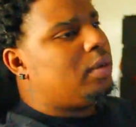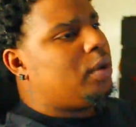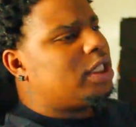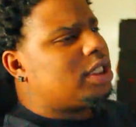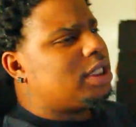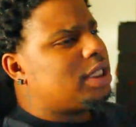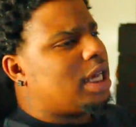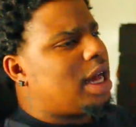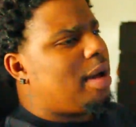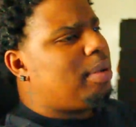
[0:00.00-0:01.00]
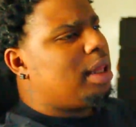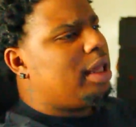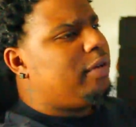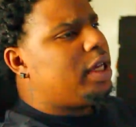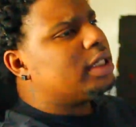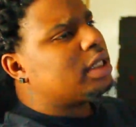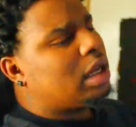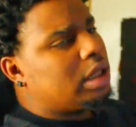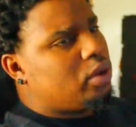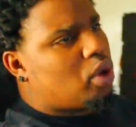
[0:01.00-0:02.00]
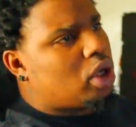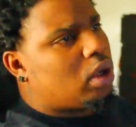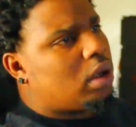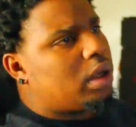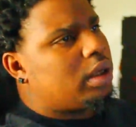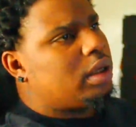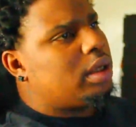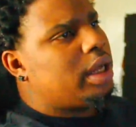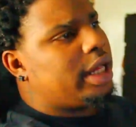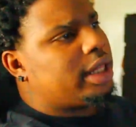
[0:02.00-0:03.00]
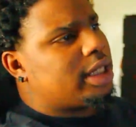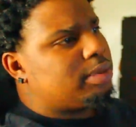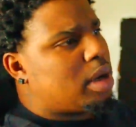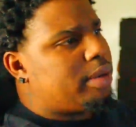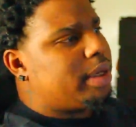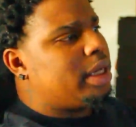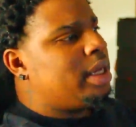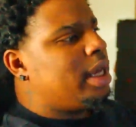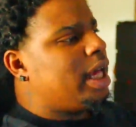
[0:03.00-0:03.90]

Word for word: which I believe he is the only one on at this moment.